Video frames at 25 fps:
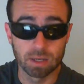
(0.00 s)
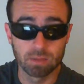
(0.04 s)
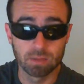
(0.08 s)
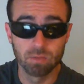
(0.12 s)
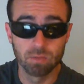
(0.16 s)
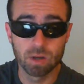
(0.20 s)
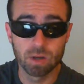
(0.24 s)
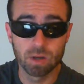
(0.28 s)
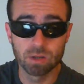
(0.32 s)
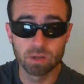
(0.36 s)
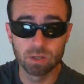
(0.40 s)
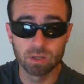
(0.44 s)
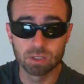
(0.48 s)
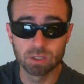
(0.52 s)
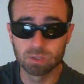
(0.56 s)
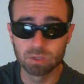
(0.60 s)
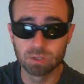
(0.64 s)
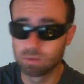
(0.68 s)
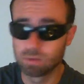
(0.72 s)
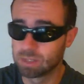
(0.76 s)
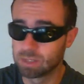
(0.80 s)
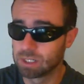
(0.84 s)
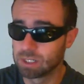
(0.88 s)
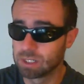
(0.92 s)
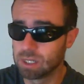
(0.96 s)
when you can
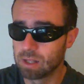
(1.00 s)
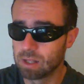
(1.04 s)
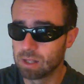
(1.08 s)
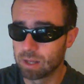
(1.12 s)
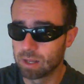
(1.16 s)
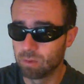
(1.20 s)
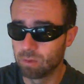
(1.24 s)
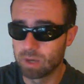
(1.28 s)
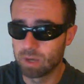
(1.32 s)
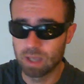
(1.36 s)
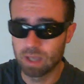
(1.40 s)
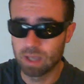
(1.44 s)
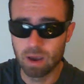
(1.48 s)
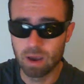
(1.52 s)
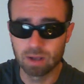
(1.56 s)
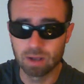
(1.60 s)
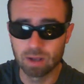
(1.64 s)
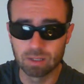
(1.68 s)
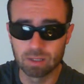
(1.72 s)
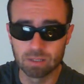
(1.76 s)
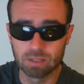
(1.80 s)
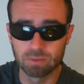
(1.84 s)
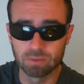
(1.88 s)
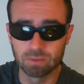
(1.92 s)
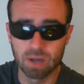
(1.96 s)
sort of see where
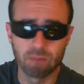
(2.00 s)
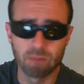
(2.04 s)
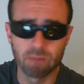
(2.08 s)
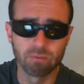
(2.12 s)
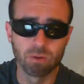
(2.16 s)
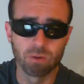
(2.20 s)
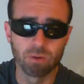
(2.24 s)
characters have come